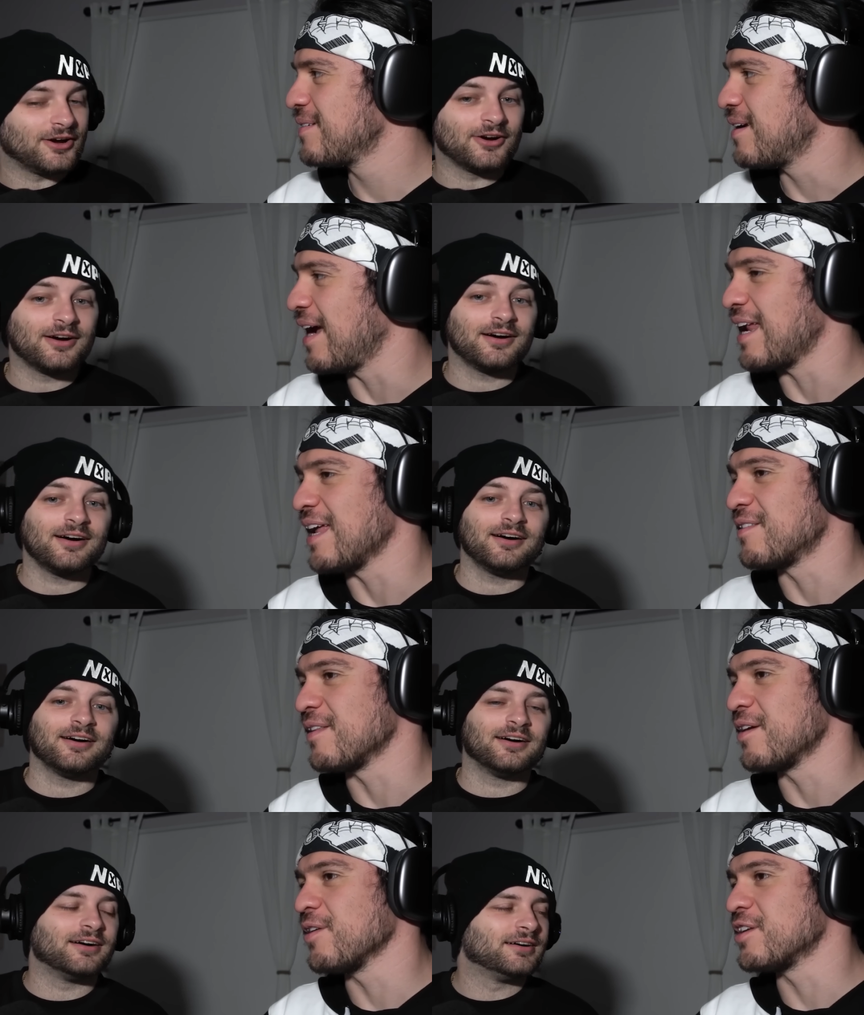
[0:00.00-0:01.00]
Speaker 1: Oh. It
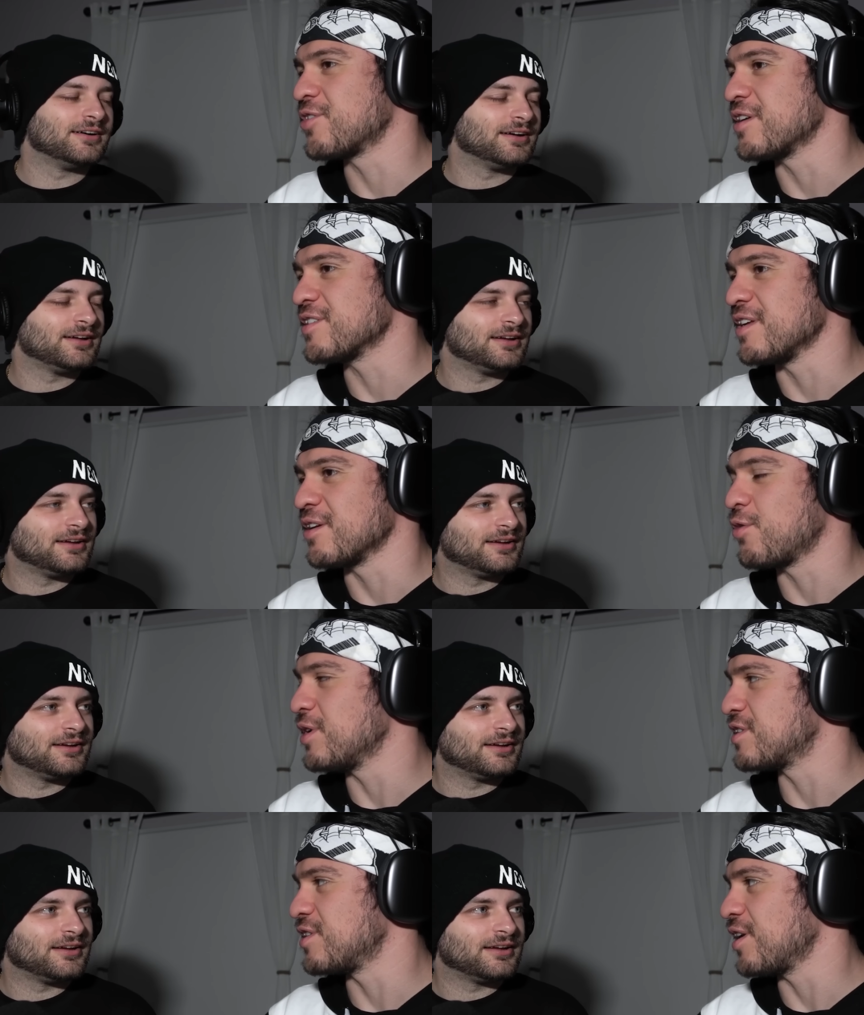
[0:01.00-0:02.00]
literally translated to quit
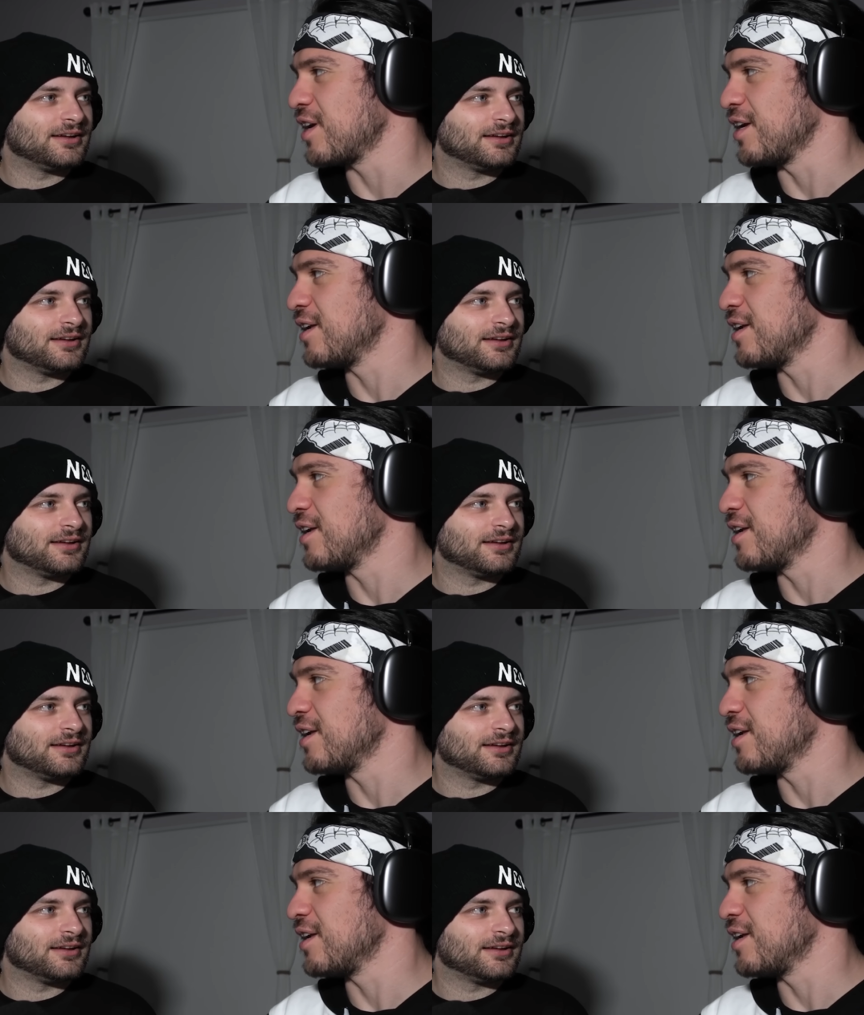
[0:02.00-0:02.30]
sucking,